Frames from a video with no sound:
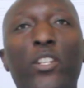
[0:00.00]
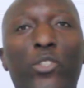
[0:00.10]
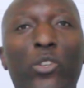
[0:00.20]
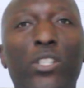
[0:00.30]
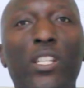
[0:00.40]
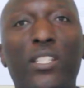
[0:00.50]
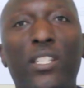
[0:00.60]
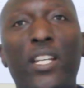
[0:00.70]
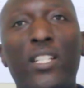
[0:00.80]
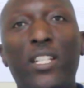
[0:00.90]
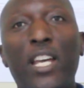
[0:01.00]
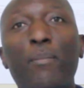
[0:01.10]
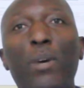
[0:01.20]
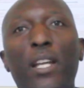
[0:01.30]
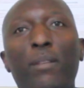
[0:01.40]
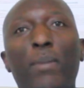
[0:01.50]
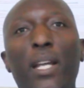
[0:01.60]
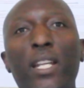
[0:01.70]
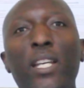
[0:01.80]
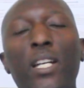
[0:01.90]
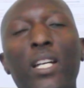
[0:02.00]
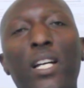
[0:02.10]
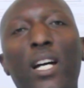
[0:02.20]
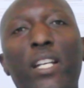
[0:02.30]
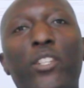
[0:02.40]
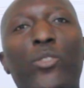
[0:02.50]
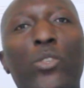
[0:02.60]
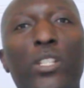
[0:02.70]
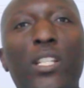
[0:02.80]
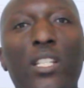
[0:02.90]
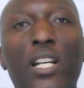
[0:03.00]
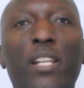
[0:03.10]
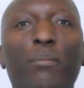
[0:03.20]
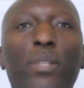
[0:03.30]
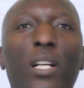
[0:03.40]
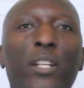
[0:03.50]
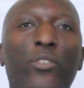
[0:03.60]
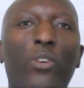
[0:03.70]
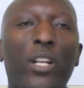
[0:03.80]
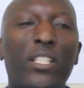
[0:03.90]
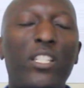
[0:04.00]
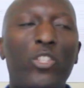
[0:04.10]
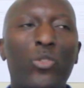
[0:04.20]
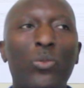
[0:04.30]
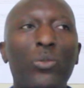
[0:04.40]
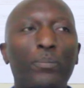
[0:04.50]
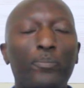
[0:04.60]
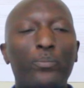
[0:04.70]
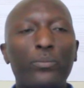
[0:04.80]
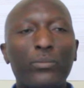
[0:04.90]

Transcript: Resources take time and money, and resources can be categorized into